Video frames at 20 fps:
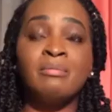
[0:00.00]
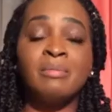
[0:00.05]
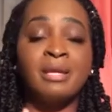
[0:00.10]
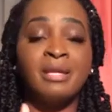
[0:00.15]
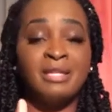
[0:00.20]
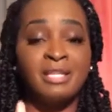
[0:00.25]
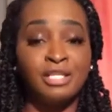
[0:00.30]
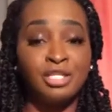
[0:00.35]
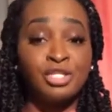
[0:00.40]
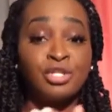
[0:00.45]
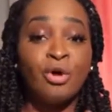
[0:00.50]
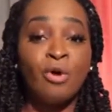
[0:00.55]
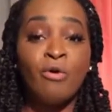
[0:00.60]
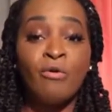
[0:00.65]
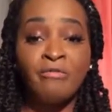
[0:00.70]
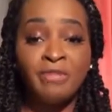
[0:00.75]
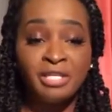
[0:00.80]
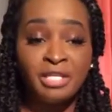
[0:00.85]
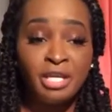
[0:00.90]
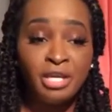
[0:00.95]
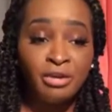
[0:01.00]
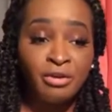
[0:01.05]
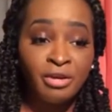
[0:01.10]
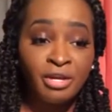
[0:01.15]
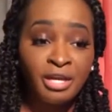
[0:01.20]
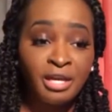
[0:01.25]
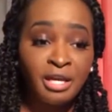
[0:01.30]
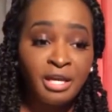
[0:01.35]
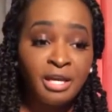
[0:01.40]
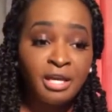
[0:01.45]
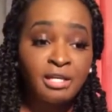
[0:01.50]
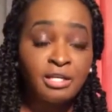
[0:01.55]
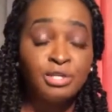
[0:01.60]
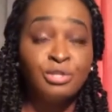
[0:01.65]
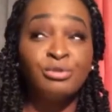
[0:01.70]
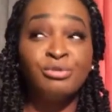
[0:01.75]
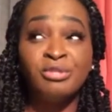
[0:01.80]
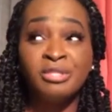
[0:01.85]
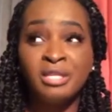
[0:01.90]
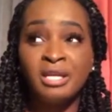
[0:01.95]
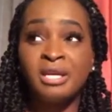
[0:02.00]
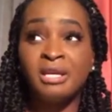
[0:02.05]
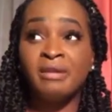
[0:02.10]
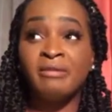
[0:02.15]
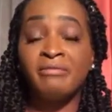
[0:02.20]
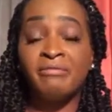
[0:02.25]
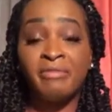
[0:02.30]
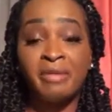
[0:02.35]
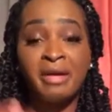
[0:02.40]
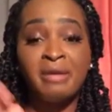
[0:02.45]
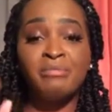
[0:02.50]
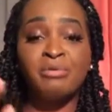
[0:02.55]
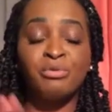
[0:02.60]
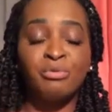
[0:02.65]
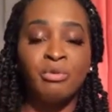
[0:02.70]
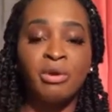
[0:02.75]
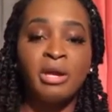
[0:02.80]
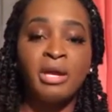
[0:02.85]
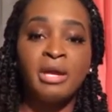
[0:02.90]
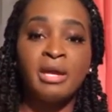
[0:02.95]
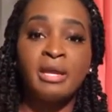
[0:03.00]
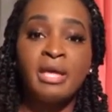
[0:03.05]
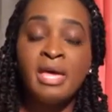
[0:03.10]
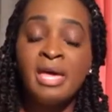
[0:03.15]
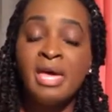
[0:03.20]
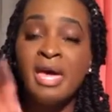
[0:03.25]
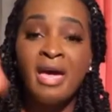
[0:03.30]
and this stove is here again, and you see it flaming red.